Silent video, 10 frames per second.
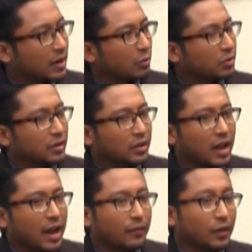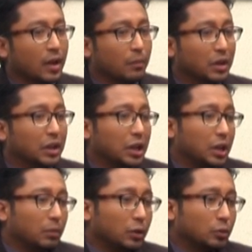houses, they have been
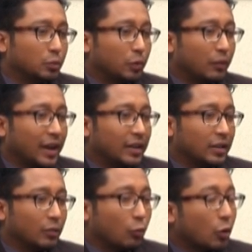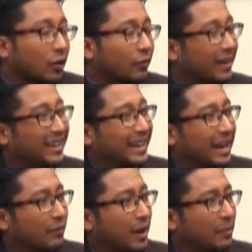able to provide a worker-friendly
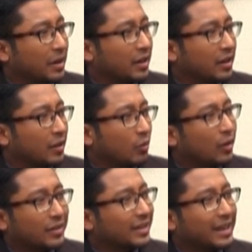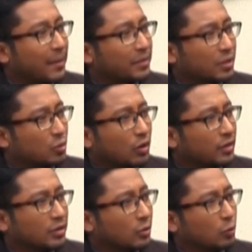environment? What is the lapses?
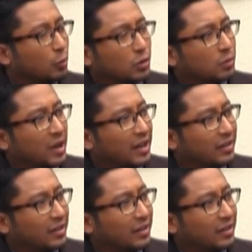What is the loopholes behind